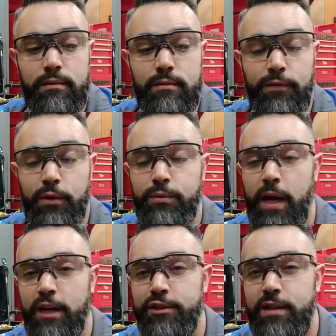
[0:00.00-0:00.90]

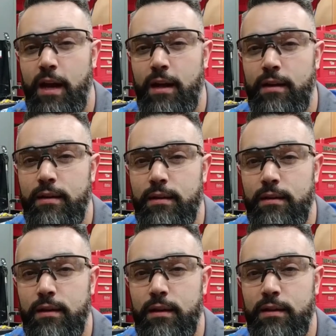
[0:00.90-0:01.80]
Volkswagen Jetta
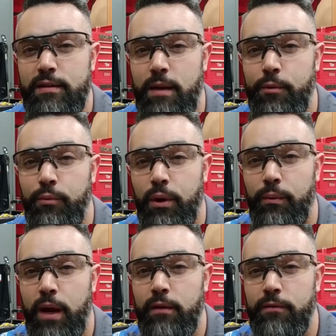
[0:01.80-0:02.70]
in the summer. We were
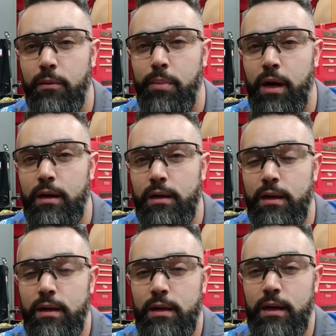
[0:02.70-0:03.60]
waiting for a part,
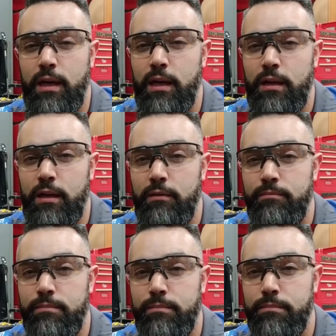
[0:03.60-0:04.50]
and a
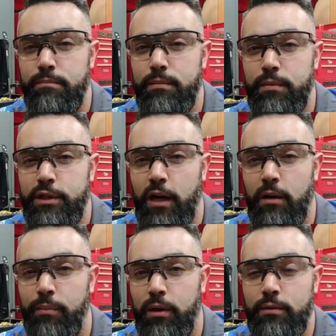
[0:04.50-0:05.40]
jug of
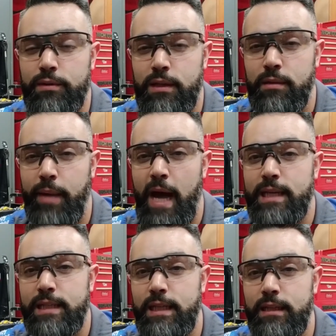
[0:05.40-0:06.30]
milk was in the back
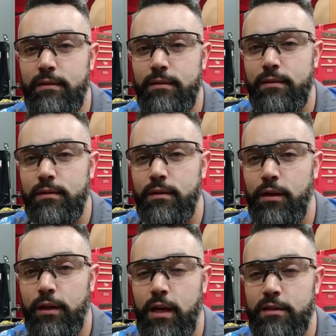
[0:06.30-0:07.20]
seat.
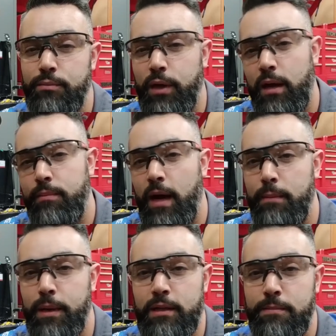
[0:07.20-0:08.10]
Customer came by,
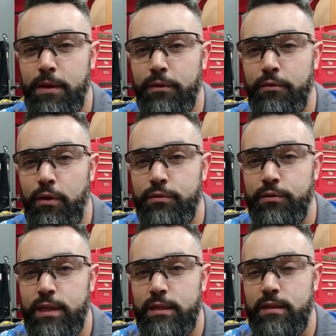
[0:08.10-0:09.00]
picked up all the
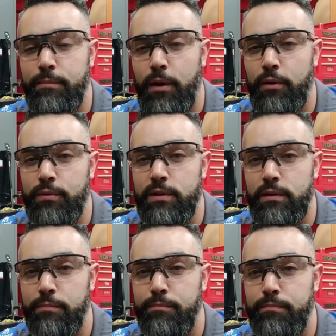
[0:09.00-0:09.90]
groceries. The
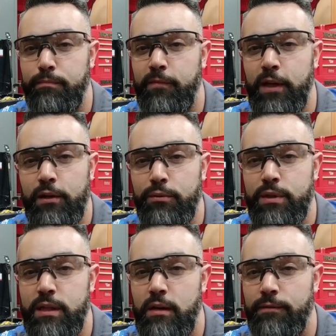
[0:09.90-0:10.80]
vehicle was
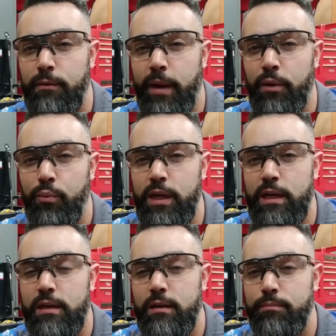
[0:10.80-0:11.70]
there for about a
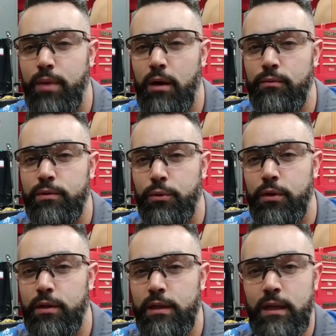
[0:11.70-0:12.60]
week. Part was ordered.